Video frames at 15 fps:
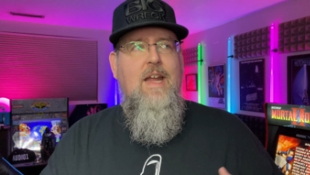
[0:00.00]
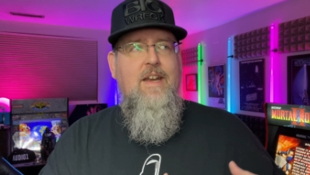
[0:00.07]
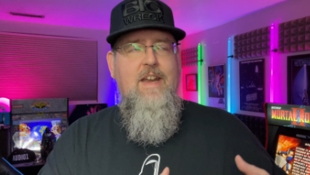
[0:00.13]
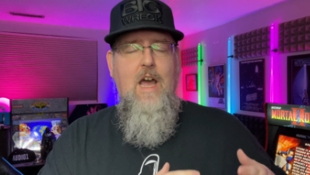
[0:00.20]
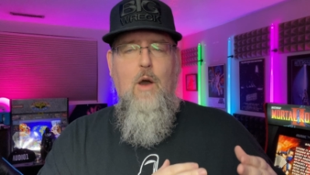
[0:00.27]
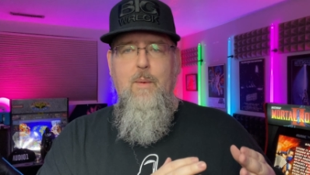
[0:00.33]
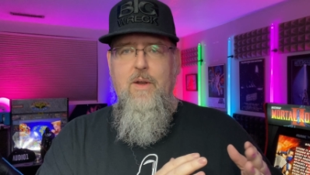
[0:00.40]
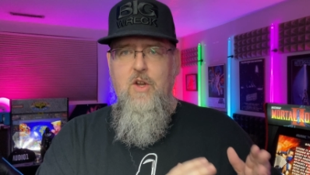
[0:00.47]

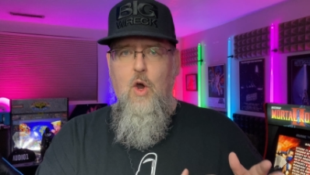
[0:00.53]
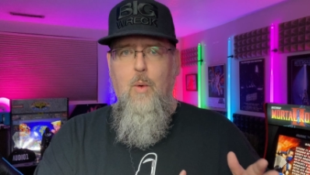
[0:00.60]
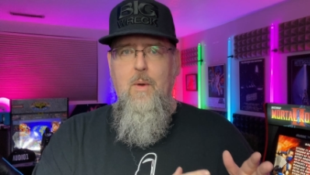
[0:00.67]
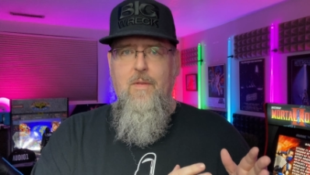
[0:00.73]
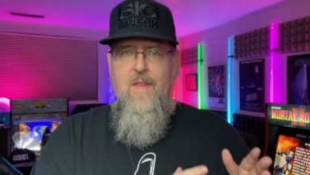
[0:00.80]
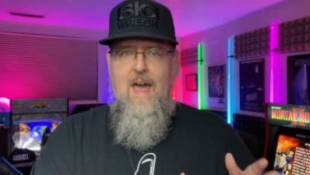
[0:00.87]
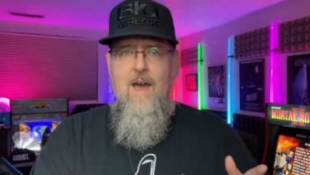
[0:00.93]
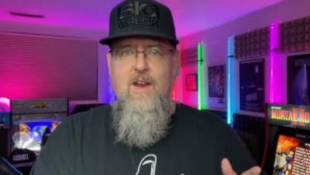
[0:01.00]
Now we know
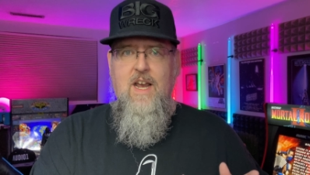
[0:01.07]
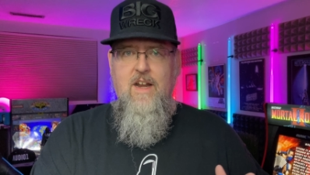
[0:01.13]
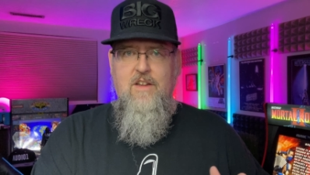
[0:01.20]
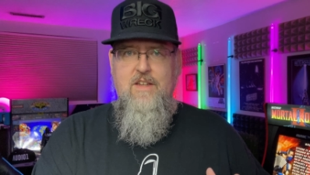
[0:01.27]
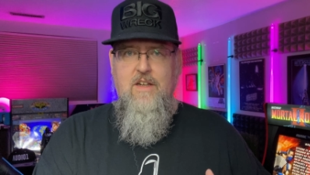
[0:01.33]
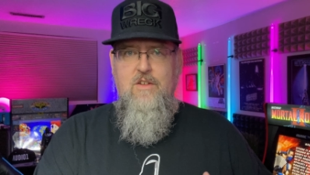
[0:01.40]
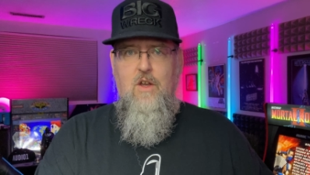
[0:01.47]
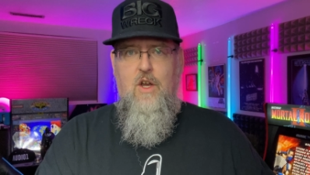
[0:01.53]
with that kind of
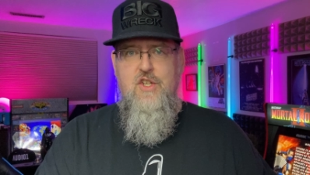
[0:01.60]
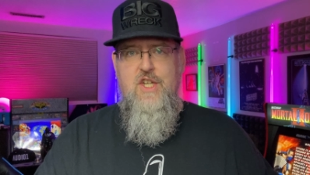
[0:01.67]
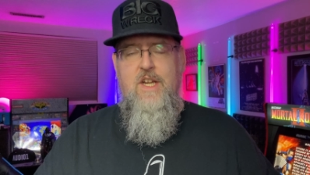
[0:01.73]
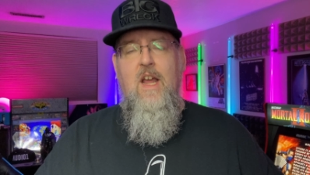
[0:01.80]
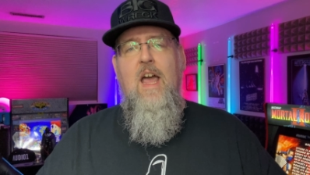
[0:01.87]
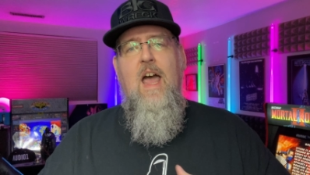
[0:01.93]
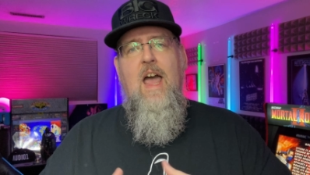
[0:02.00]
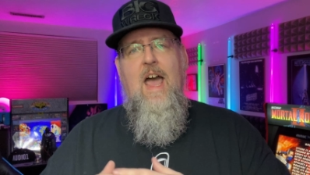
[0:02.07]
technology,
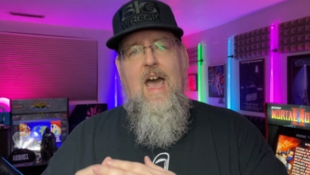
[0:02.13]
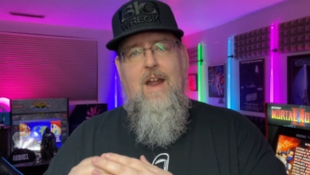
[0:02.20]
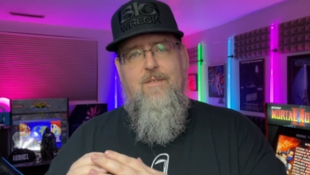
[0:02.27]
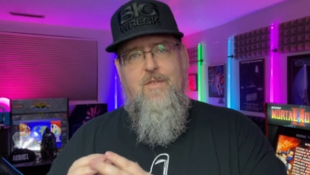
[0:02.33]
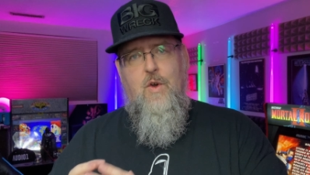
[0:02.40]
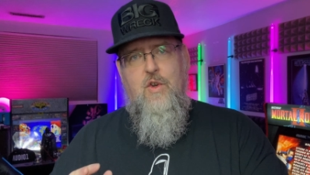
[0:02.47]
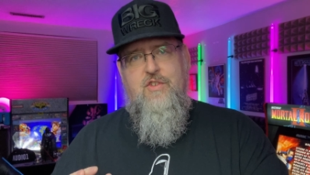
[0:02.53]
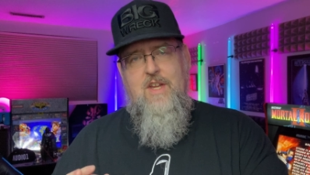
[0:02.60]
at
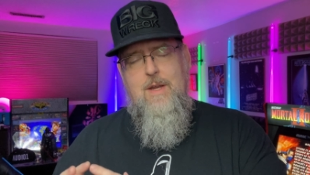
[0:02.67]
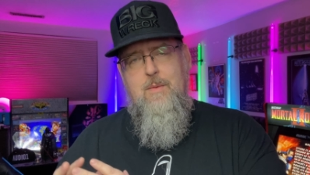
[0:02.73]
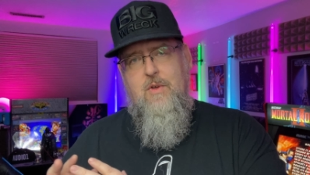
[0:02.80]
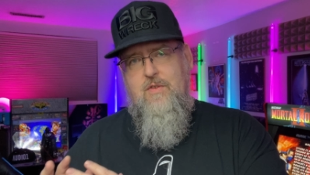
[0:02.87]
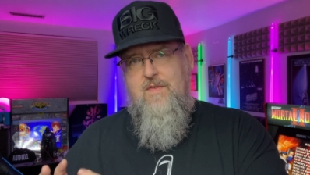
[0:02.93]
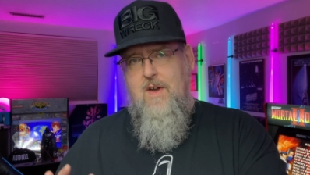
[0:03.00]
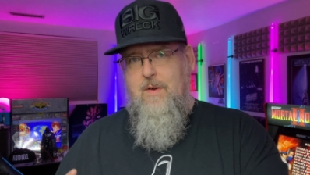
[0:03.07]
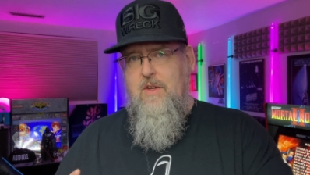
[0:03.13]
first it was
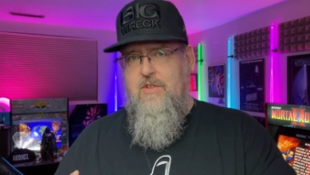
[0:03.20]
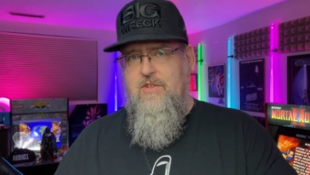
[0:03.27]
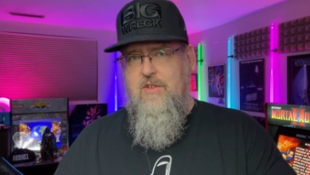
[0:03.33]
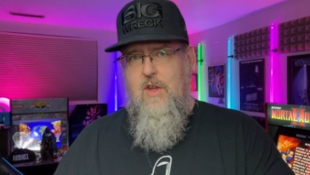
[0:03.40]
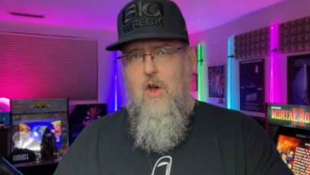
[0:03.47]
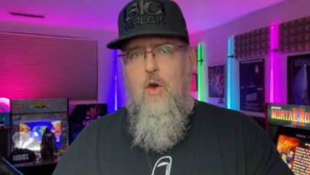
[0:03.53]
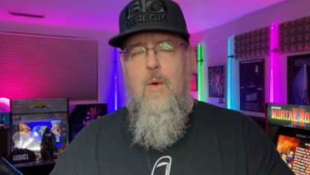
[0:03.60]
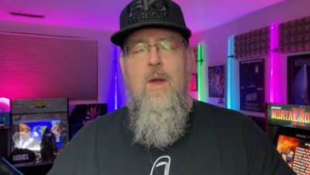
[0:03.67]
very
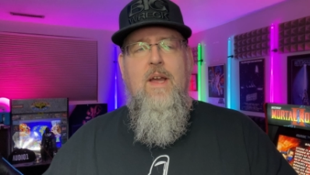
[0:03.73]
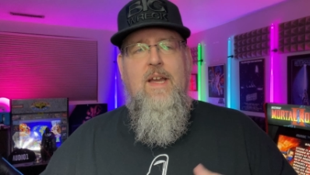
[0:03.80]
slow